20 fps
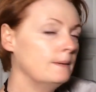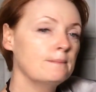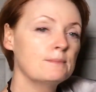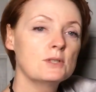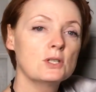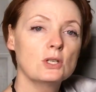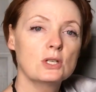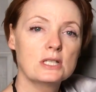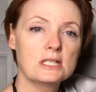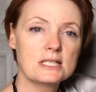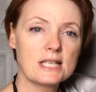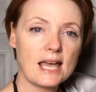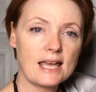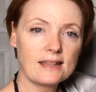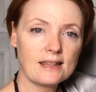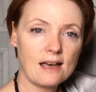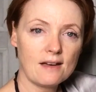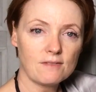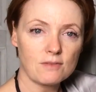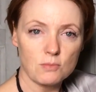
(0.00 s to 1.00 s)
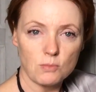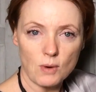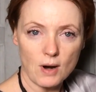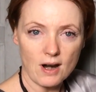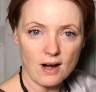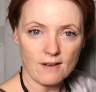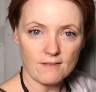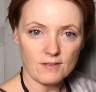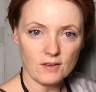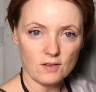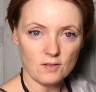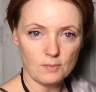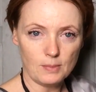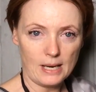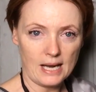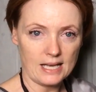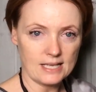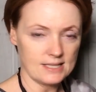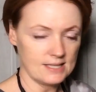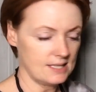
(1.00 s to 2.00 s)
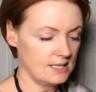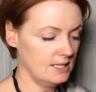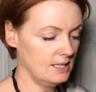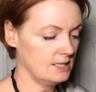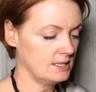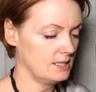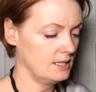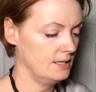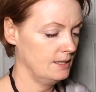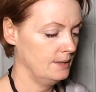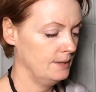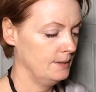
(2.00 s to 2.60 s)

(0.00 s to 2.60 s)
So you can take that from wherever you've placed it.